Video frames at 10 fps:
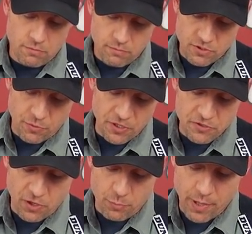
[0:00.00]
some
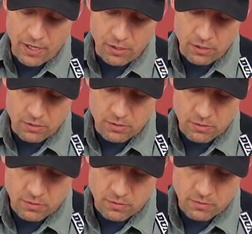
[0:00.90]
things that are better,
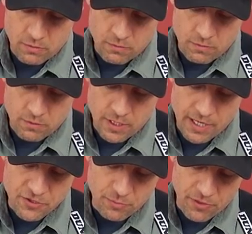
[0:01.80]

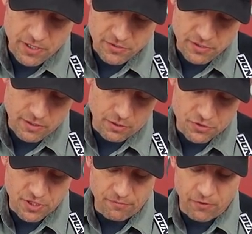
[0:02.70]
and some things that, you know,
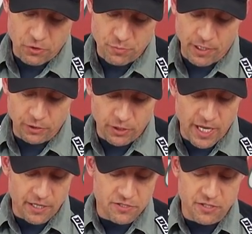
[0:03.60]
some folks might look
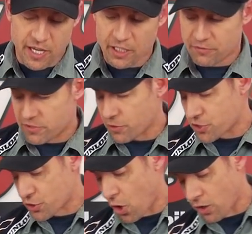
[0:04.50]
at it as a negative. To
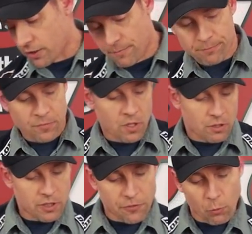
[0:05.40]
install it,
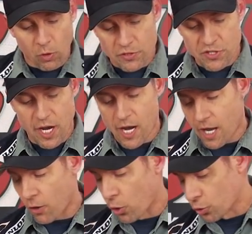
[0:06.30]
get the one side
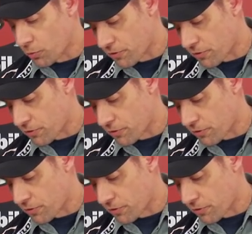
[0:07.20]
on, hold it with